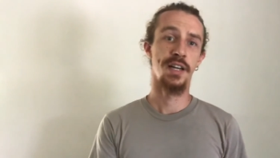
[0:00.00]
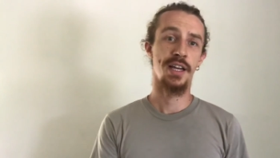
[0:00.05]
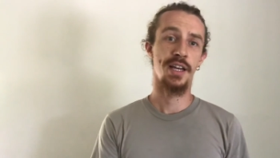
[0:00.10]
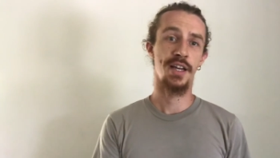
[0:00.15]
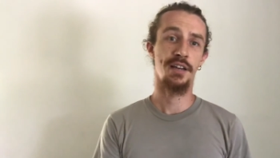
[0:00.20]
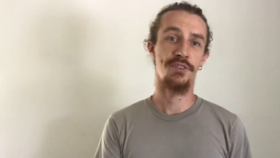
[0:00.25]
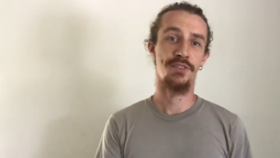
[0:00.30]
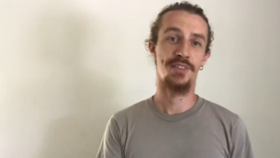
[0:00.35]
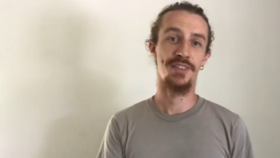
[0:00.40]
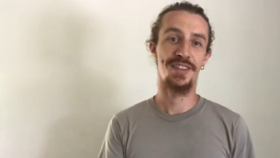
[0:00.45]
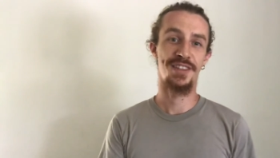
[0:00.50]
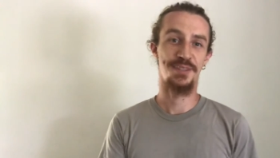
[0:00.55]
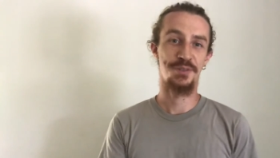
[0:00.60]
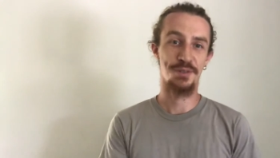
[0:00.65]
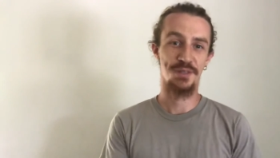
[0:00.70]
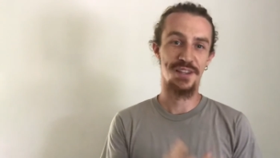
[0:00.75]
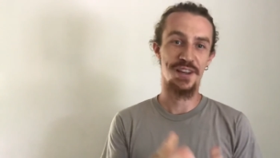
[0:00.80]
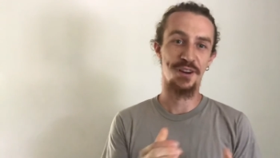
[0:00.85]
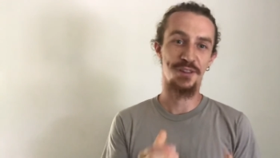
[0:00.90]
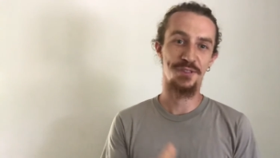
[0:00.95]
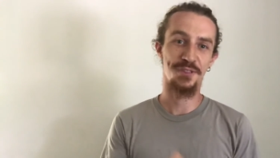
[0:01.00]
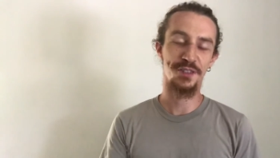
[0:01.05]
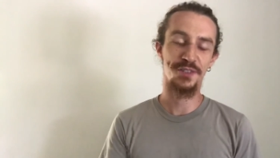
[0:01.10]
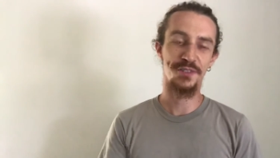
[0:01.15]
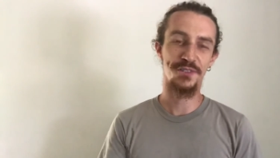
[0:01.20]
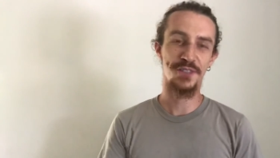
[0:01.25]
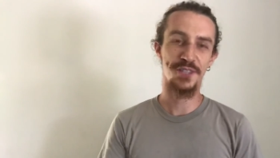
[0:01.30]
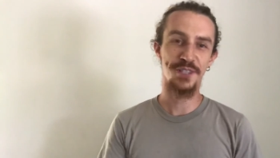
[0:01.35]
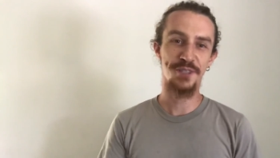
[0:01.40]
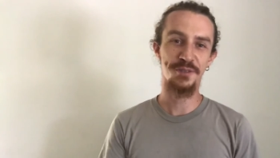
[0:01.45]
if this was helpful
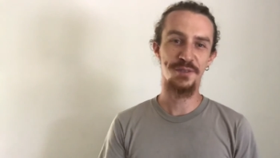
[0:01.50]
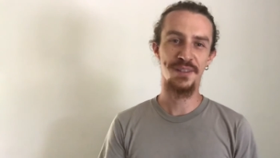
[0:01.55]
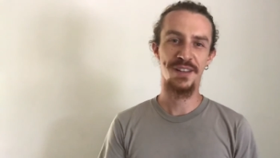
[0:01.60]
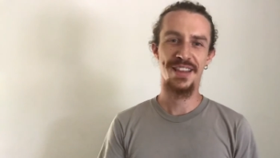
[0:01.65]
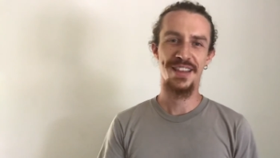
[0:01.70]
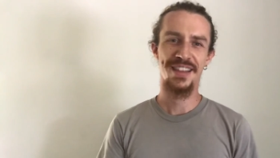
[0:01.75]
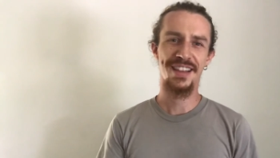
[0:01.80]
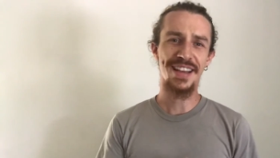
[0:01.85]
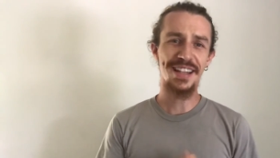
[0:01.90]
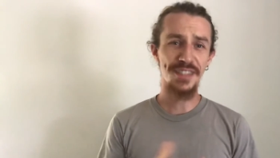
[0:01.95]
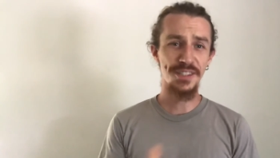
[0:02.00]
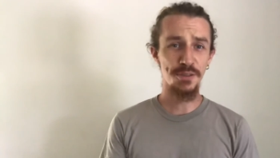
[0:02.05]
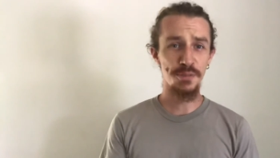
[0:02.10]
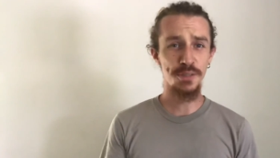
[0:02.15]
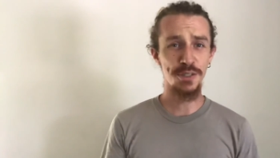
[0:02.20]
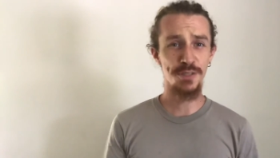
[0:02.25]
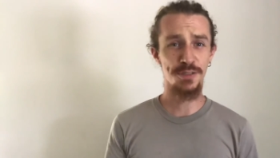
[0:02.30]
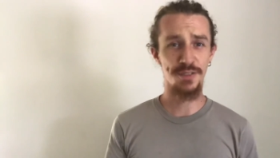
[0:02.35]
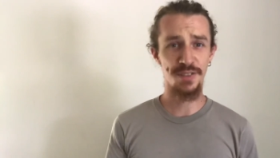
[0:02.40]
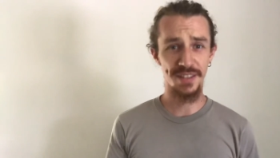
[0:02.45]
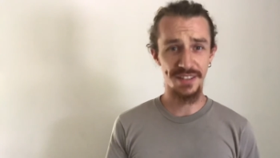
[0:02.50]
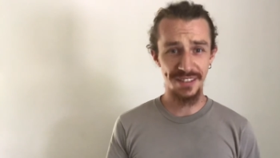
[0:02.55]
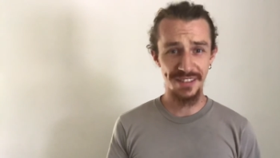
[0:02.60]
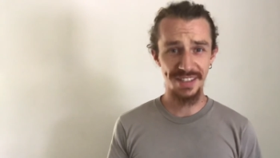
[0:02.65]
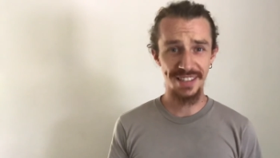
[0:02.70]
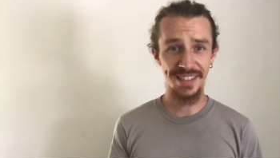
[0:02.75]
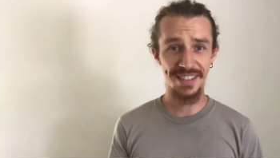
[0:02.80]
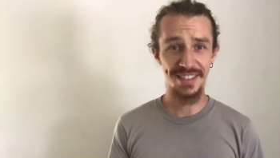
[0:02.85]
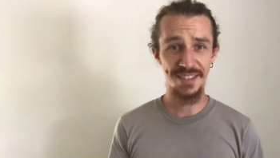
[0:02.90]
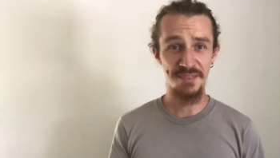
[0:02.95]
for you. Thanks so much for
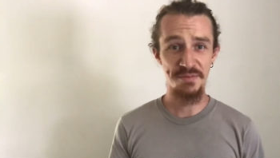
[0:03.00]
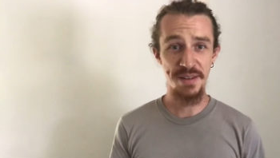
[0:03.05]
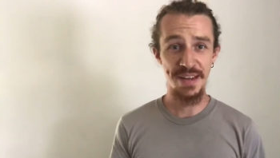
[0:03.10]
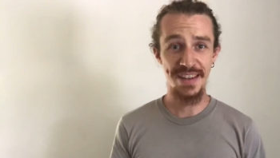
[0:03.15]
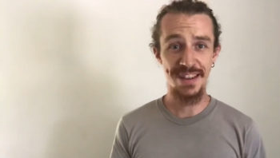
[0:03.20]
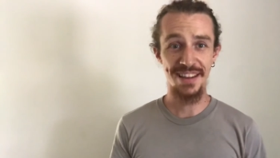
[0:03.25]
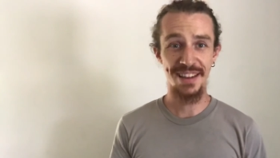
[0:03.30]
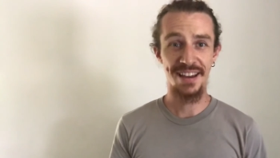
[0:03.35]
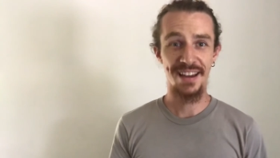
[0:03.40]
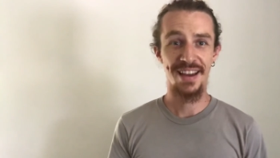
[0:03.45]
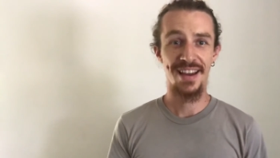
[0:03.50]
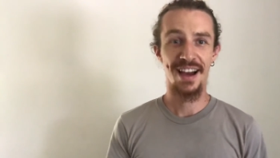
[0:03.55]
listening to me.